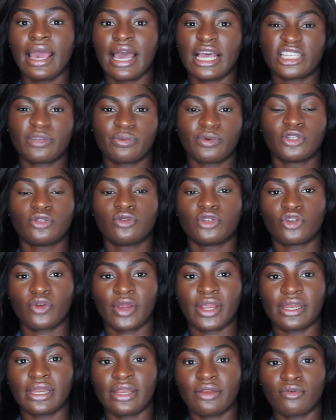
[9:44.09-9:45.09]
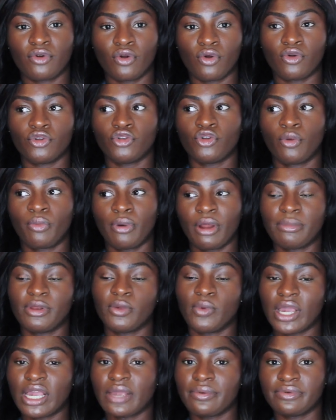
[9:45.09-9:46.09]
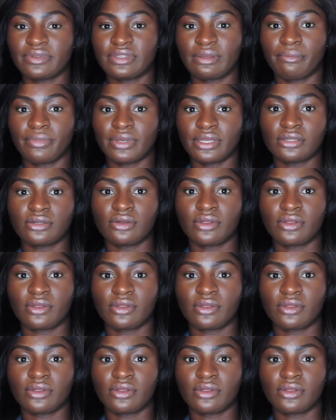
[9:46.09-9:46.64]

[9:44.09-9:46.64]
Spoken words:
As opposed to a trainee role, you're probably working with somebody,